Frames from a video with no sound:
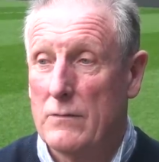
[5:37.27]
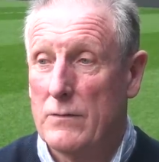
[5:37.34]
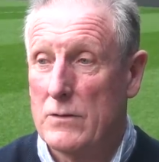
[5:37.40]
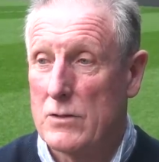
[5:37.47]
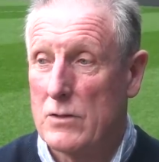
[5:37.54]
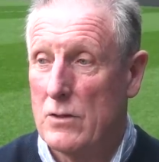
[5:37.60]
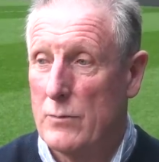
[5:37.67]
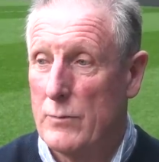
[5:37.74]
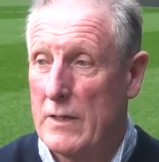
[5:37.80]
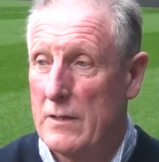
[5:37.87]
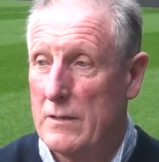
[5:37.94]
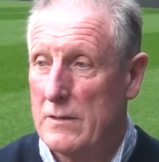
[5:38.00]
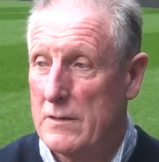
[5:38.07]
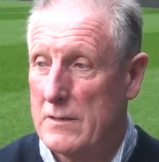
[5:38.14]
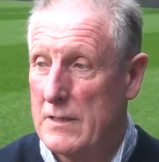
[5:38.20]
he first called me
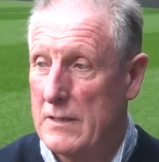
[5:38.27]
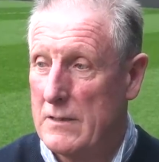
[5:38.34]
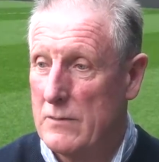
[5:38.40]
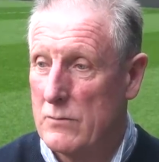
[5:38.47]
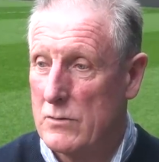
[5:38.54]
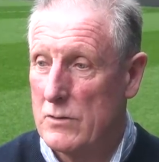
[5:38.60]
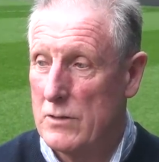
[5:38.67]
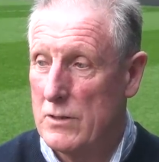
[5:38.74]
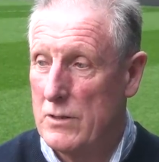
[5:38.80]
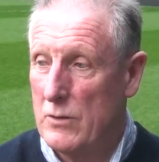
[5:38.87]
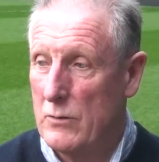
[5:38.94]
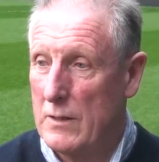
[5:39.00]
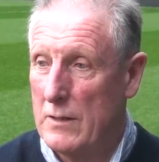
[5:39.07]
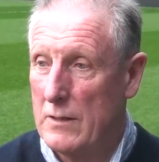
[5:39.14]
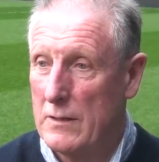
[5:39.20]
in and said he was going to do it,